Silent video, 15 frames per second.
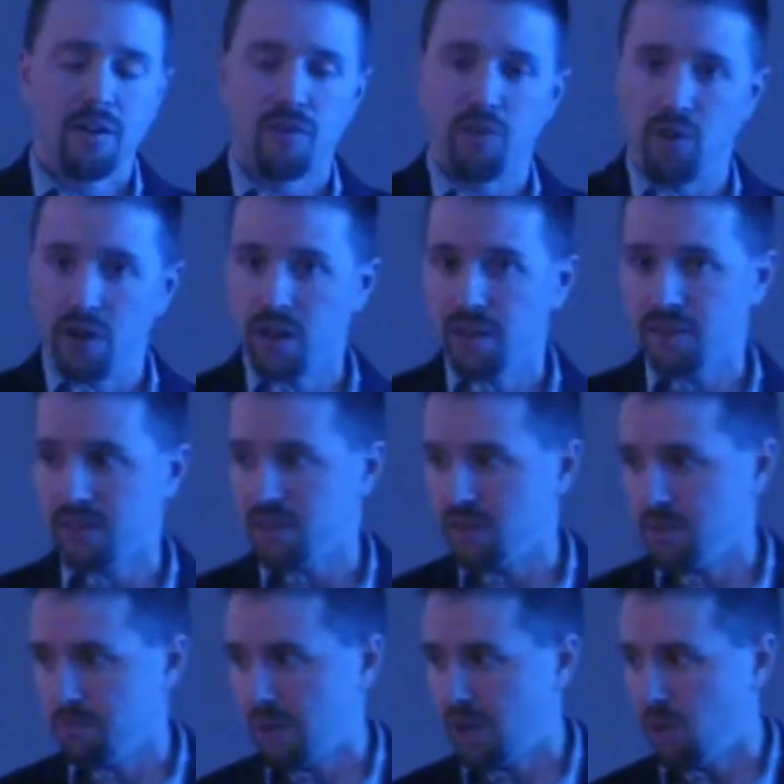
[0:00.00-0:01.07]
For us, it's
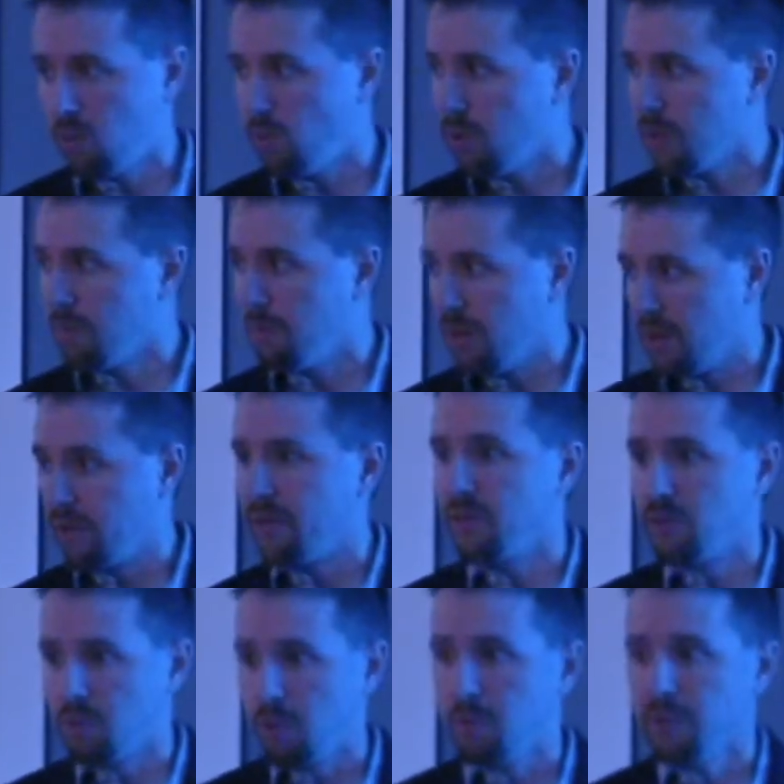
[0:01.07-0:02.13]
about 1 month
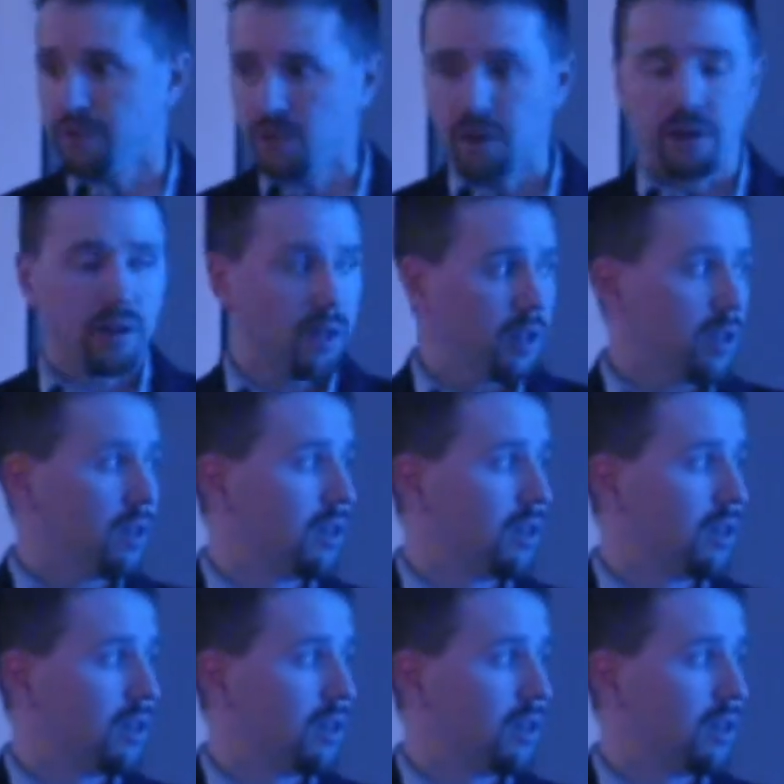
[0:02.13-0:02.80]
is what we're targeting.